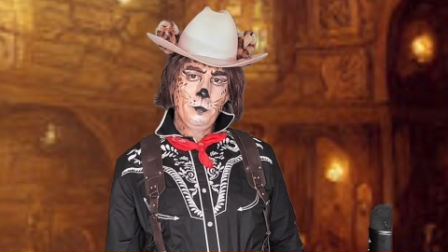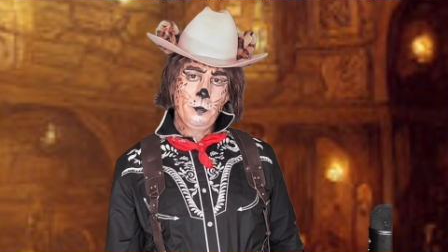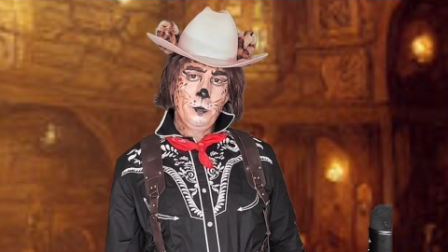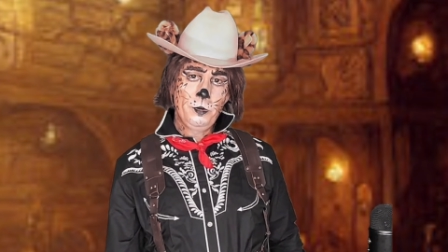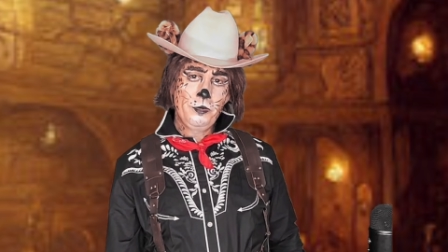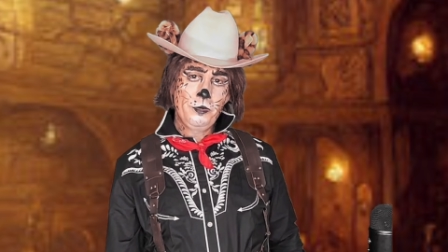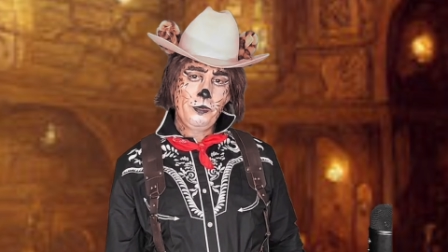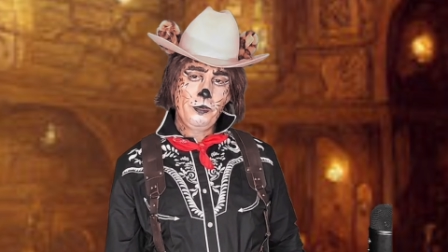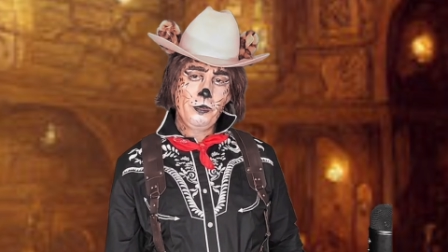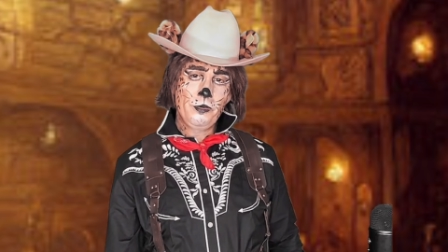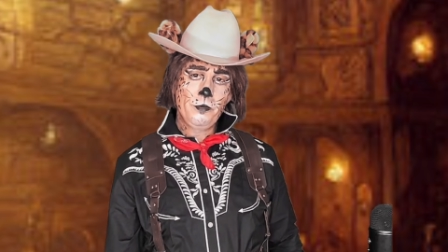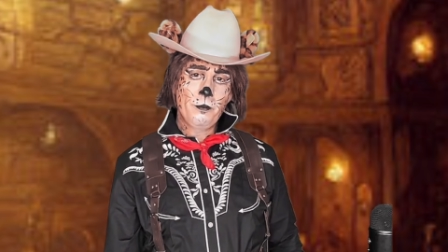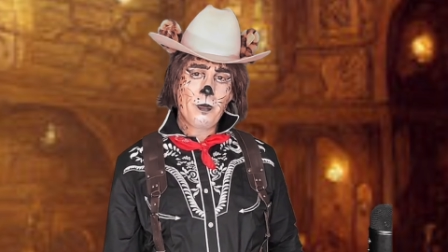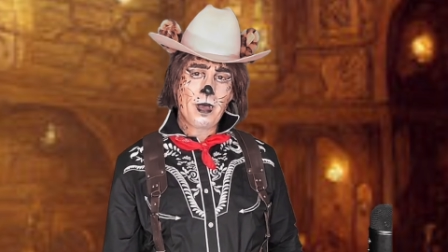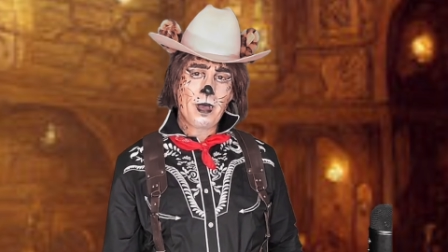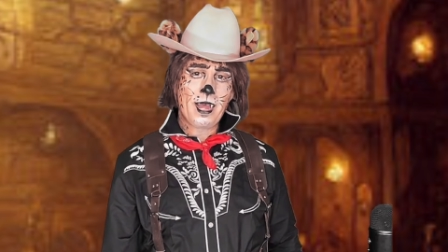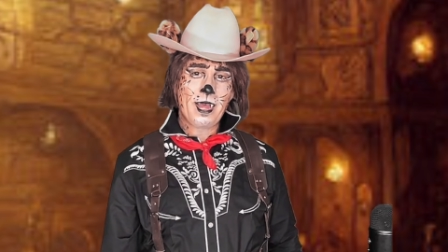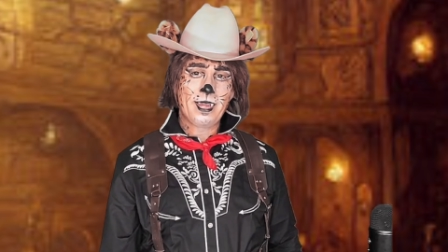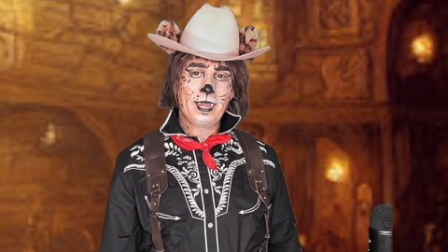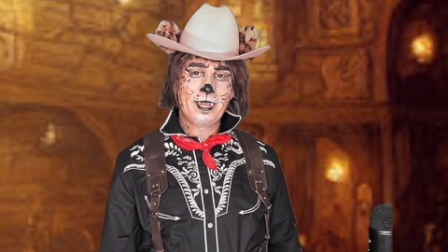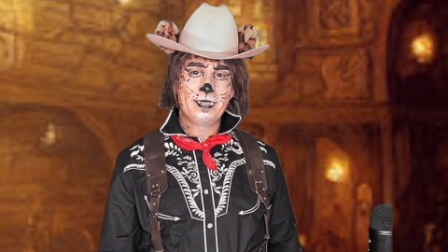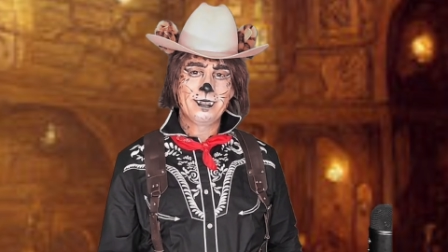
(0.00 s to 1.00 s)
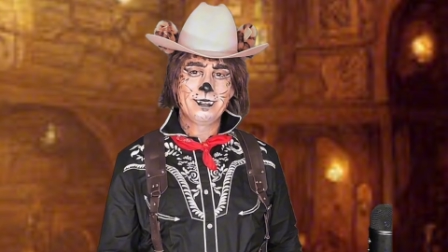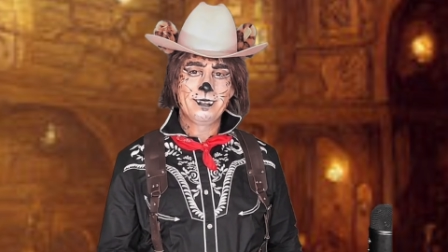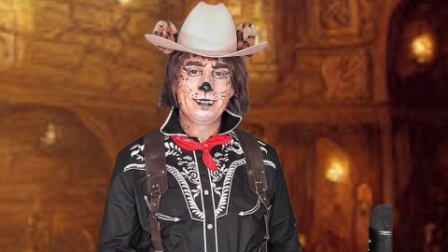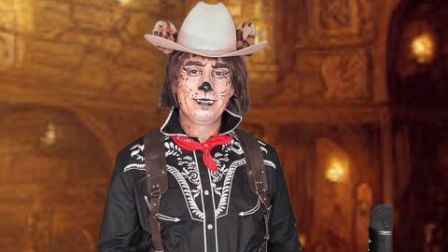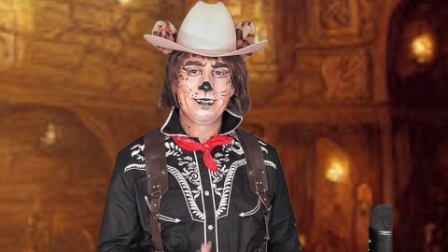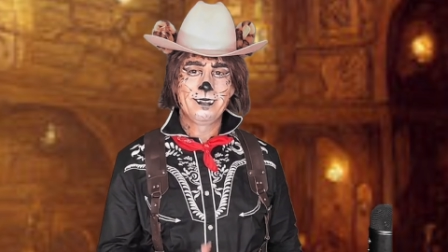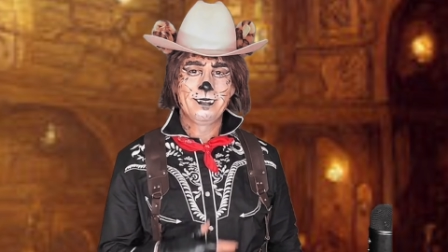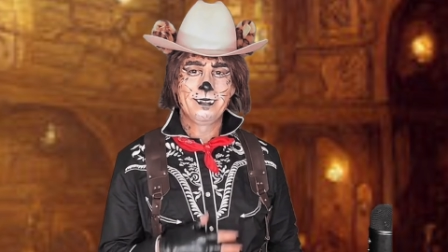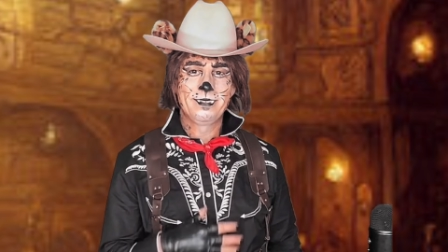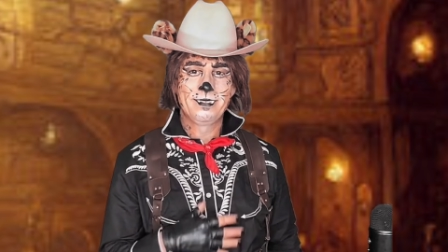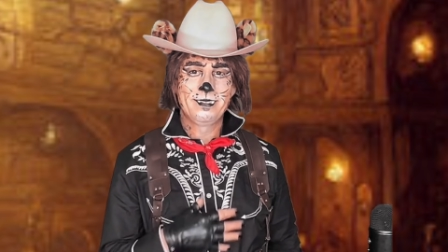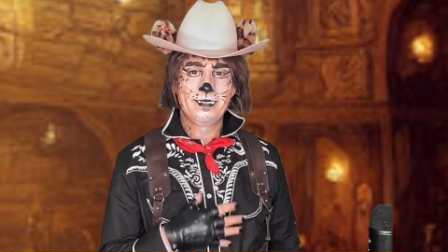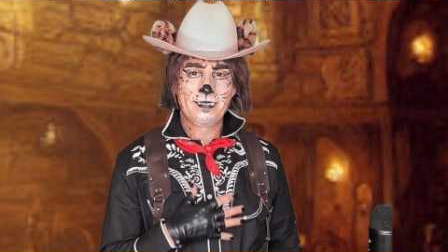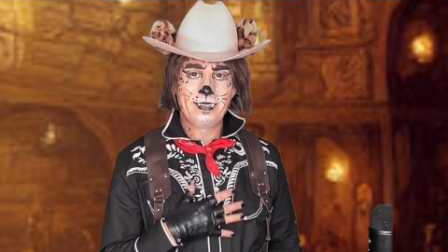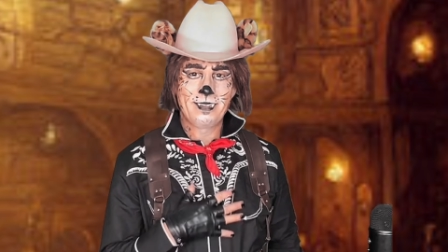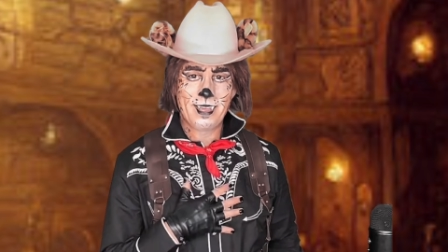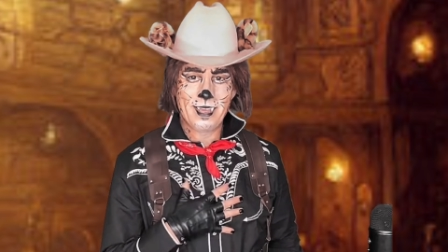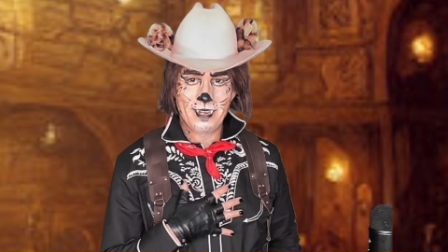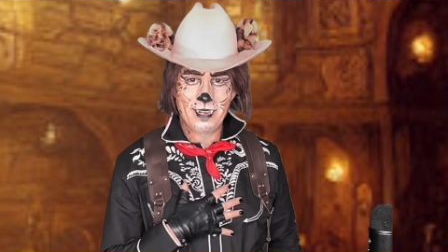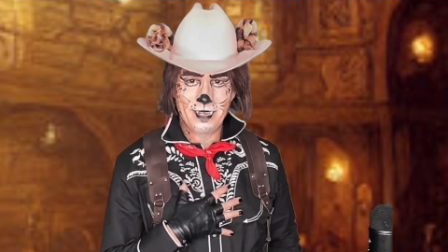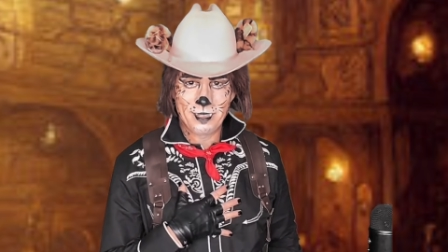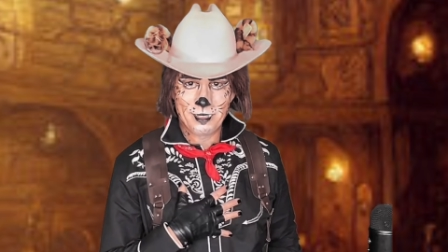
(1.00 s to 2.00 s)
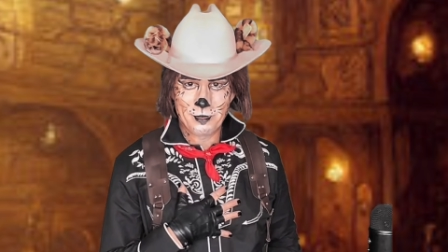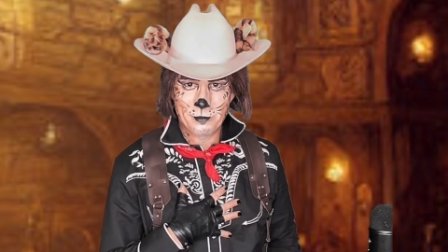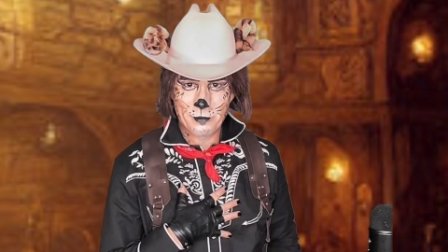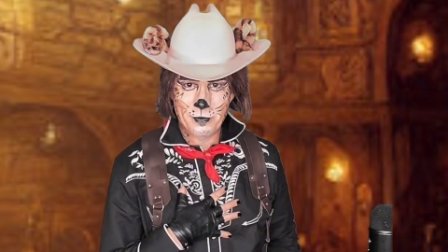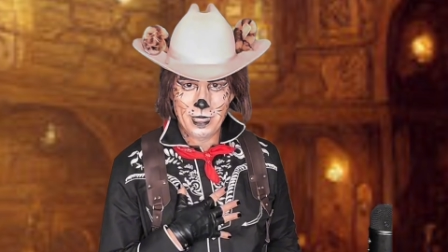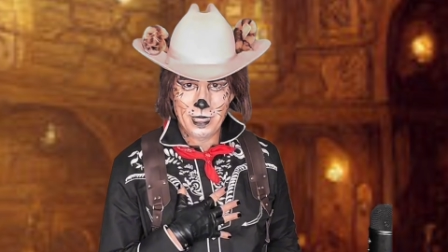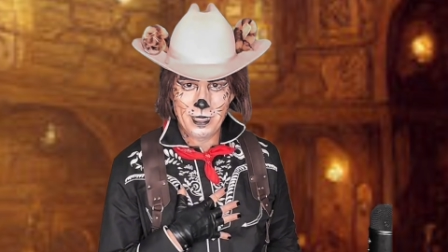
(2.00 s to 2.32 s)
would you mind telling